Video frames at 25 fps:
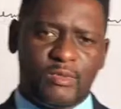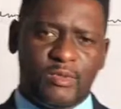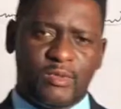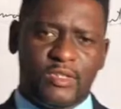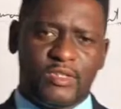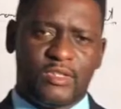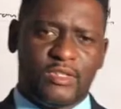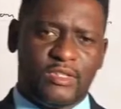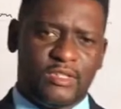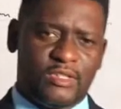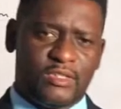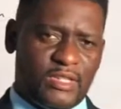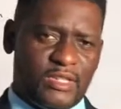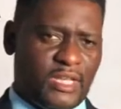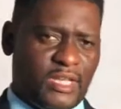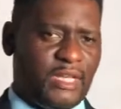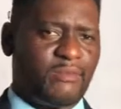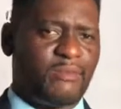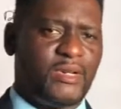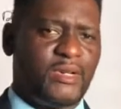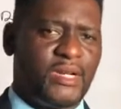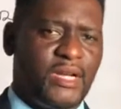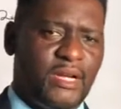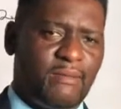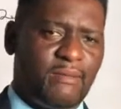which is
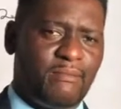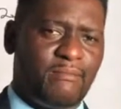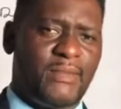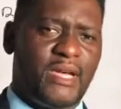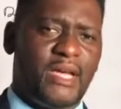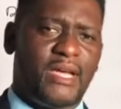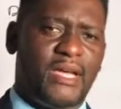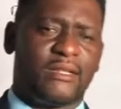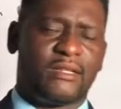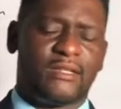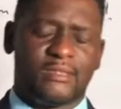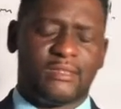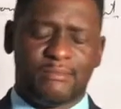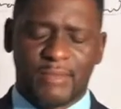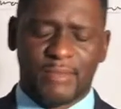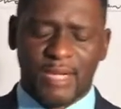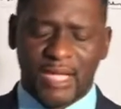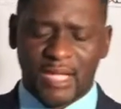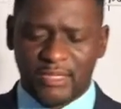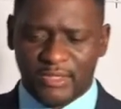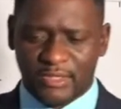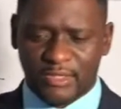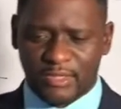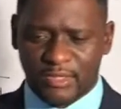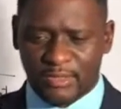Abraham
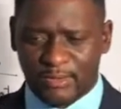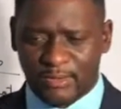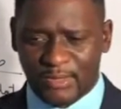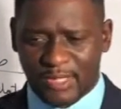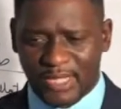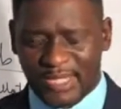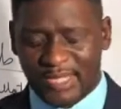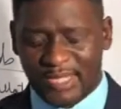Maslow,